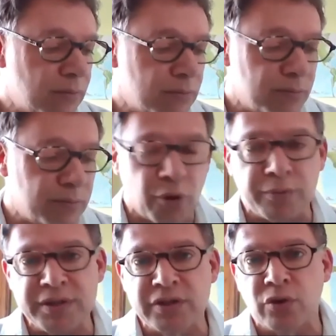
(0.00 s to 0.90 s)
probably
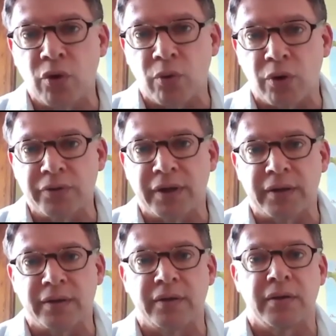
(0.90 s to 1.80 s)
slower
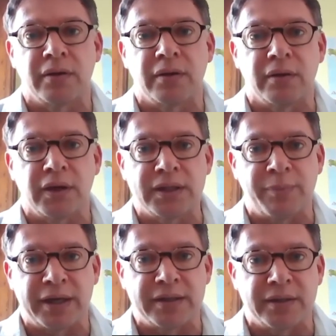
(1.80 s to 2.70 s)
than
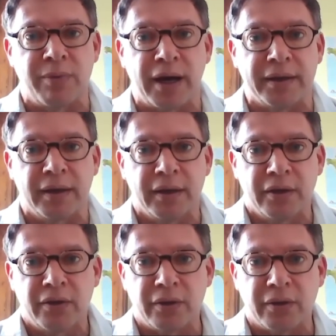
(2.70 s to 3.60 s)
expected by
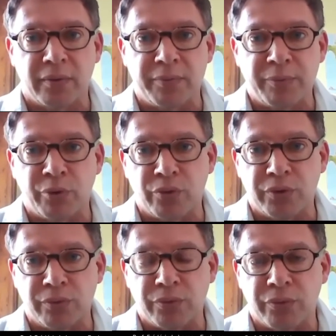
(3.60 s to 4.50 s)
people
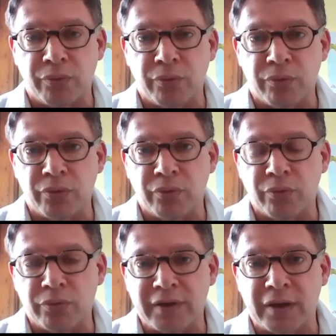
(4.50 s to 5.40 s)
who
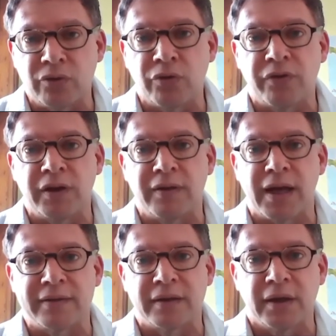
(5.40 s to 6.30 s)
tend to think that
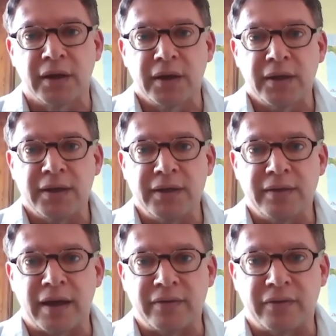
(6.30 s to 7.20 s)
it
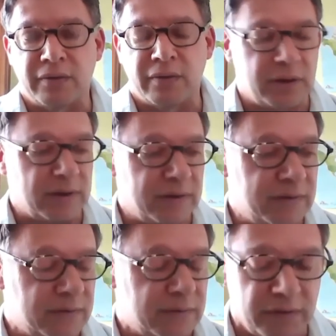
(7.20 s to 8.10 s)
has
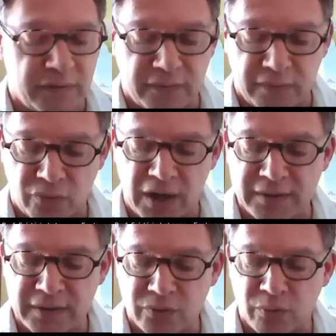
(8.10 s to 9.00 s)
this
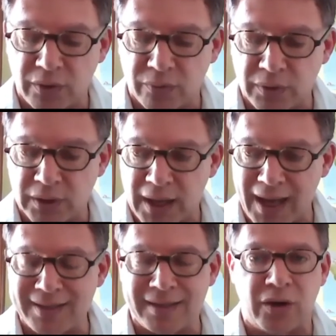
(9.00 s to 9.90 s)
crisis will
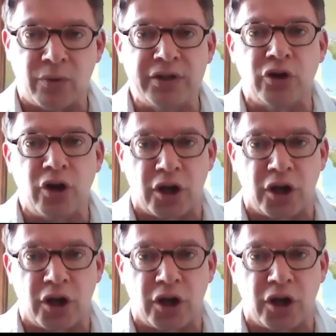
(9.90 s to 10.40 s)
accelerate a lot